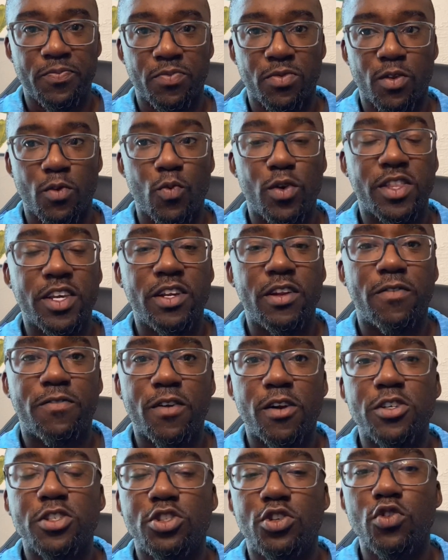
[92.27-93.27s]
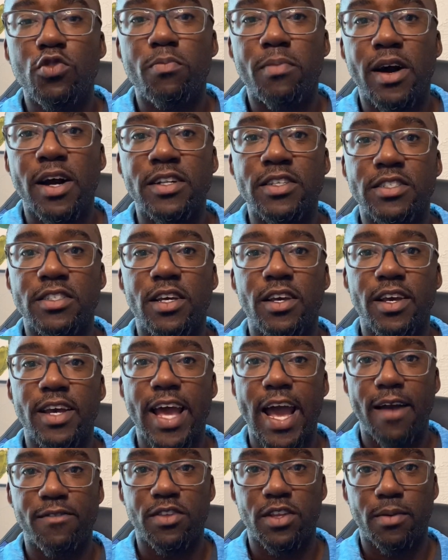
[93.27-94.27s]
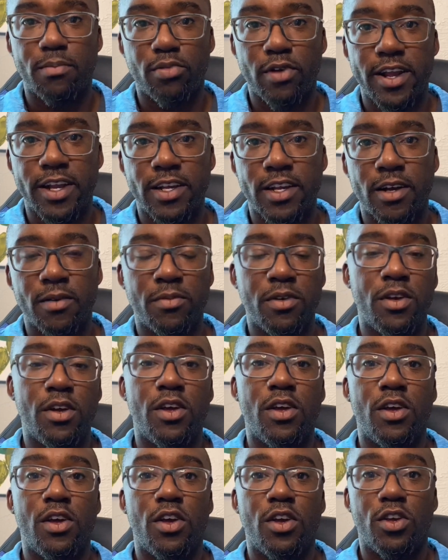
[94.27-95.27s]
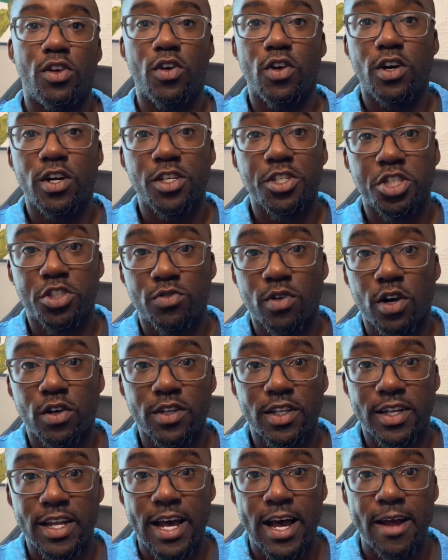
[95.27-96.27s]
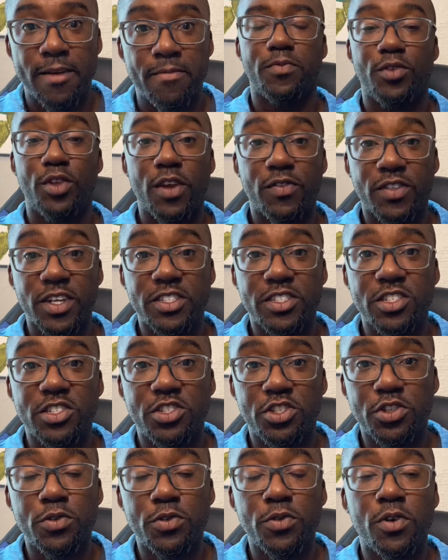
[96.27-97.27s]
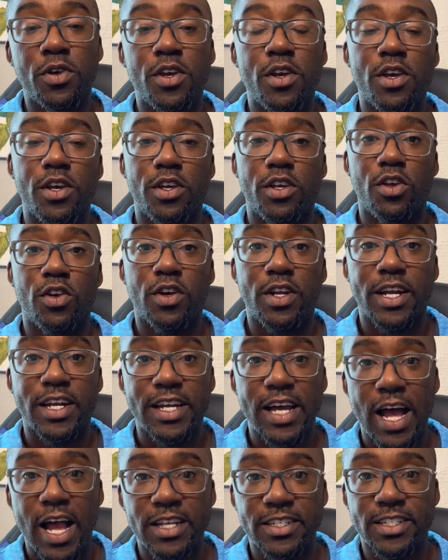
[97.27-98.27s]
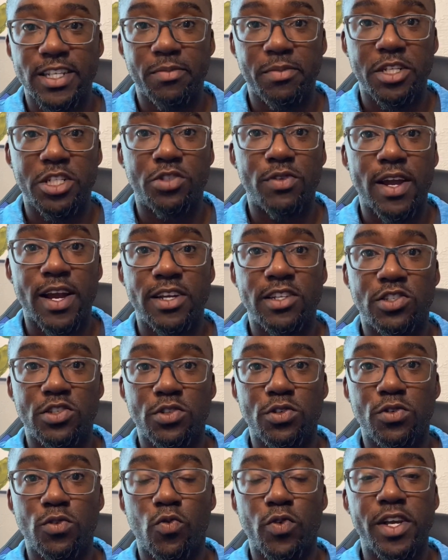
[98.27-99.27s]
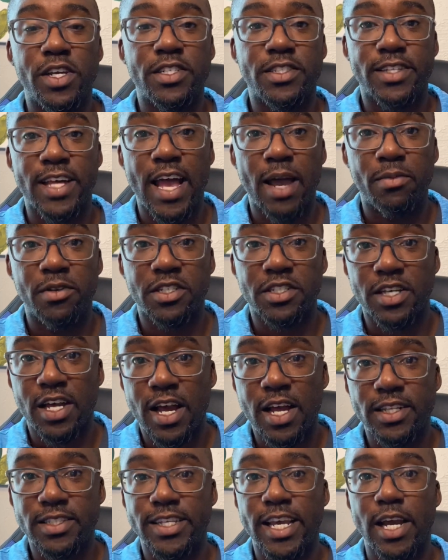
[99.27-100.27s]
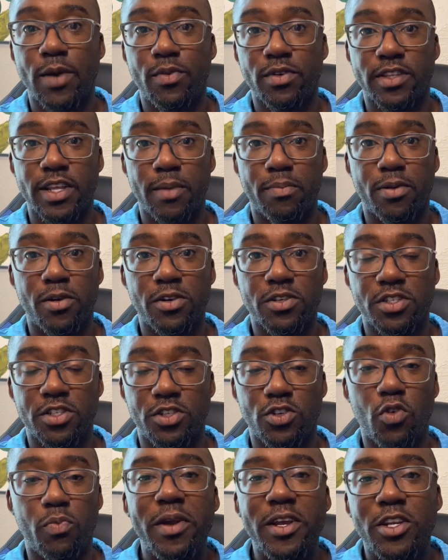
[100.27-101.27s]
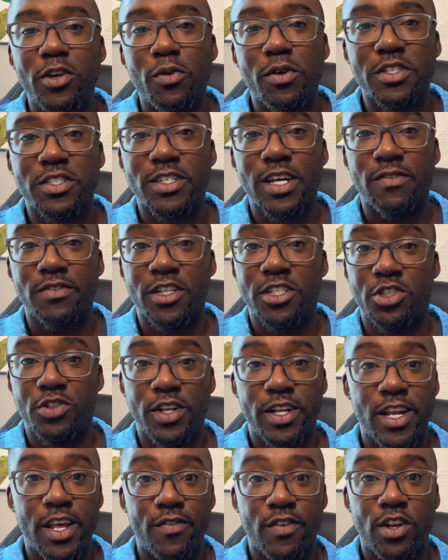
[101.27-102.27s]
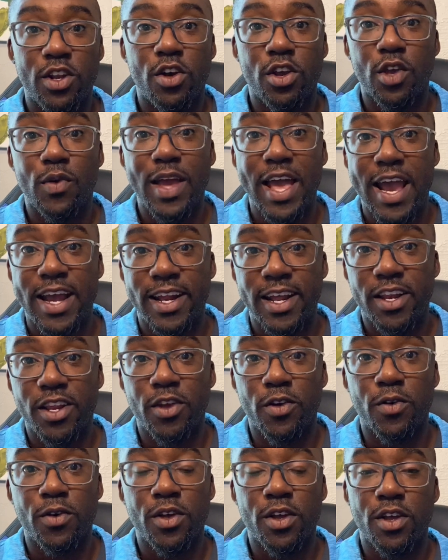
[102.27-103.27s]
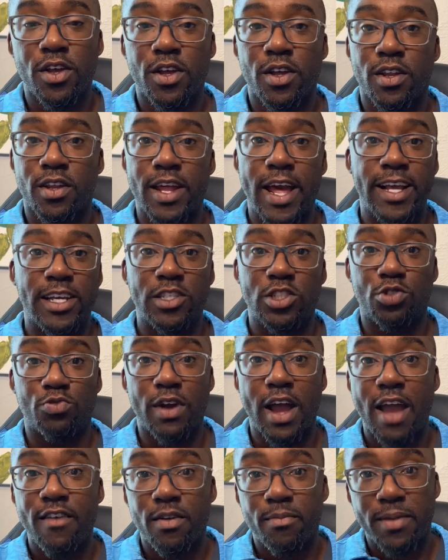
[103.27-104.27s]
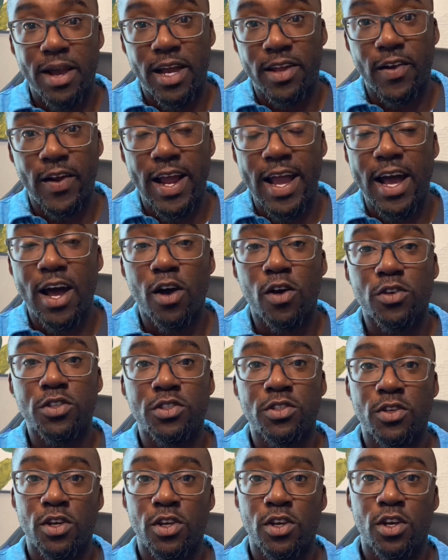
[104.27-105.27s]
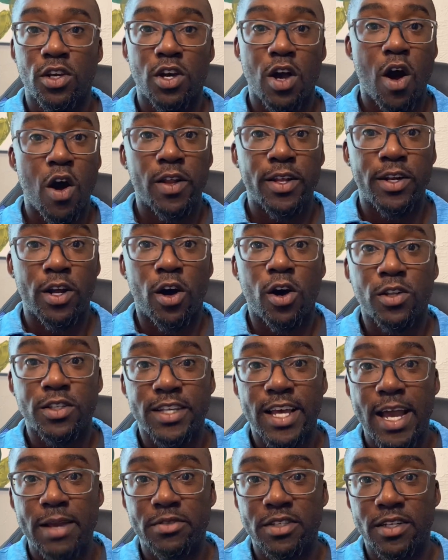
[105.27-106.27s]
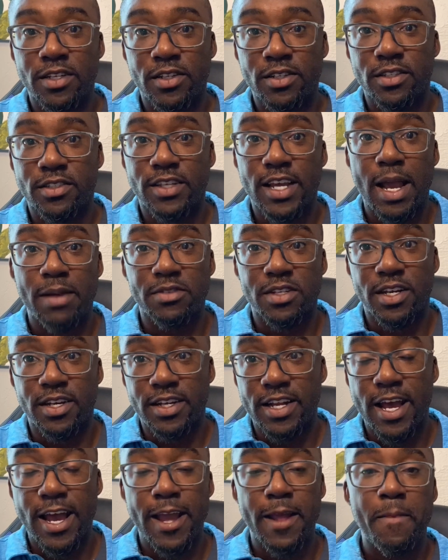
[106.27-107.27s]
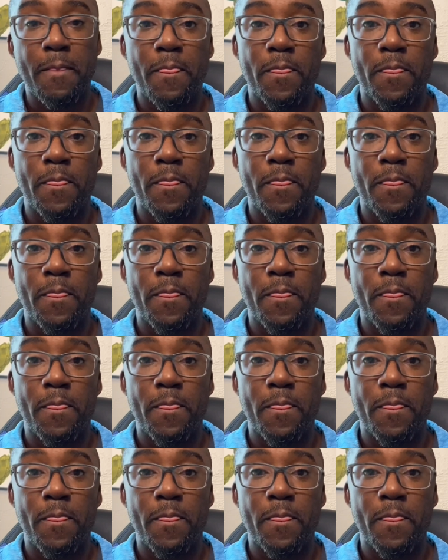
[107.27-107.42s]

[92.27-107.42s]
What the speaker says: Within the first 2 months after the breakup, you're going to struggle a lot. If this is you, you're going to constantly be trying to reestablish contact with that person. You'll be doing stuff that you didn't even know you had in you, like driving by their house, calling all types of times of the night,